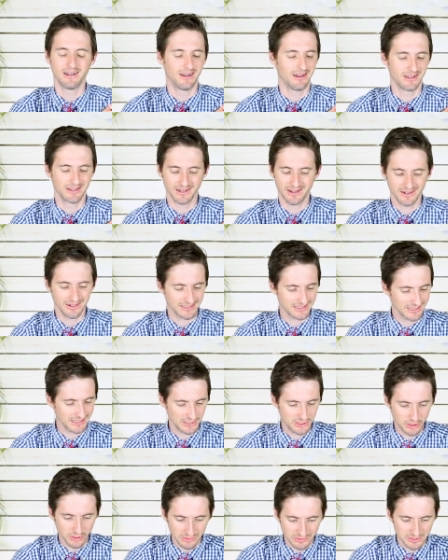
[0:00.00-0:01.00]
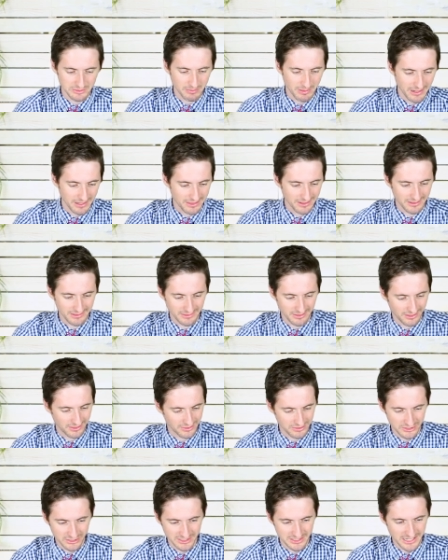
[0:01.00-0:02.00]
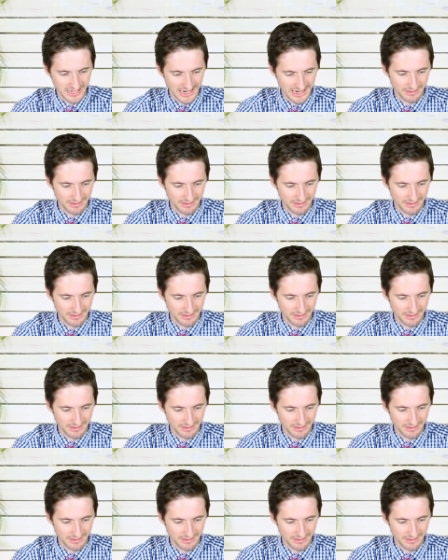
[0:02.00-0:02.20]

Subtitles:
Honestly, children's pythons are just